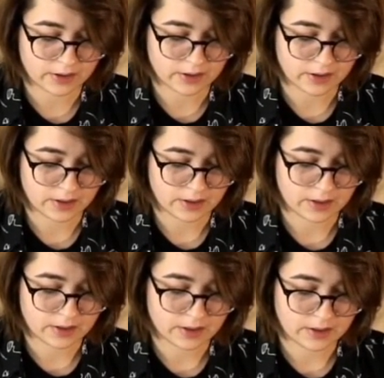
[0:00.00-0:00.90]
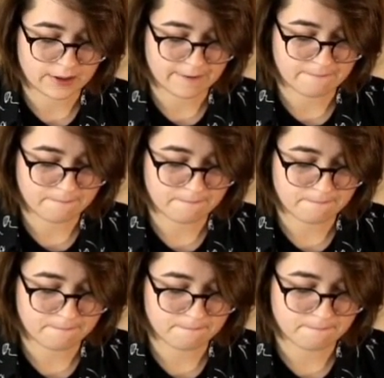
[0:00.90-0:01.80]

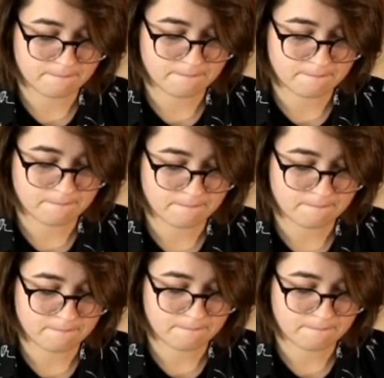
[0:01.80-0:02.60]
(no one is talking)